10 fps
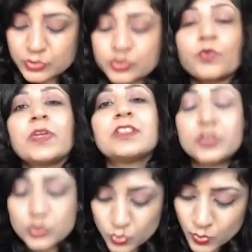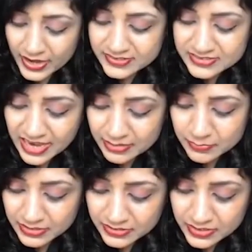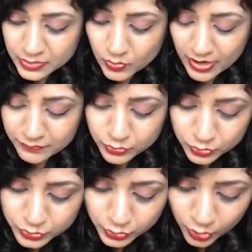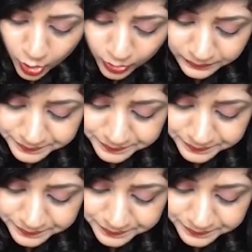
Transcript: so with 2x diameter you have to draw